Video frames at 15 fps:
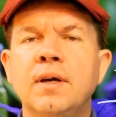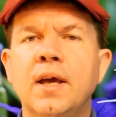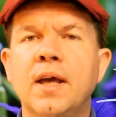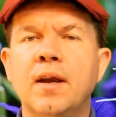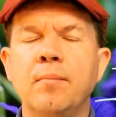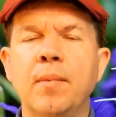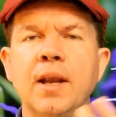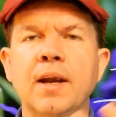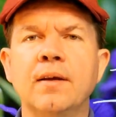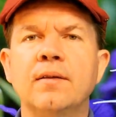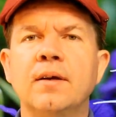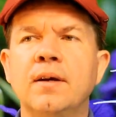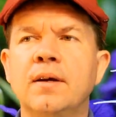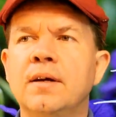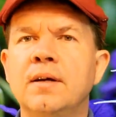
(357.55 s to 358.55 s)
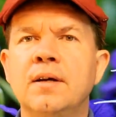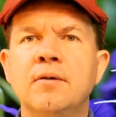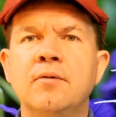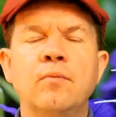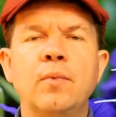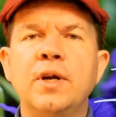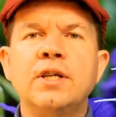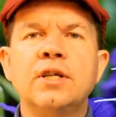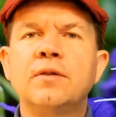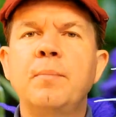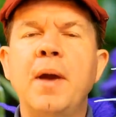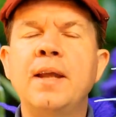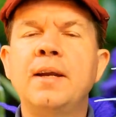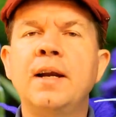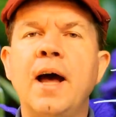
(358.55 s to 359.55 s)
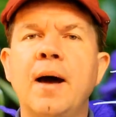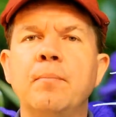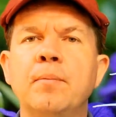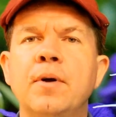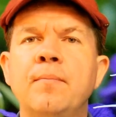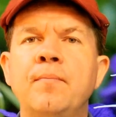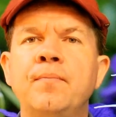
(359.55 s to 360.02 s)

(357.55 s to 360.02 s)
in a minute? We just made it up.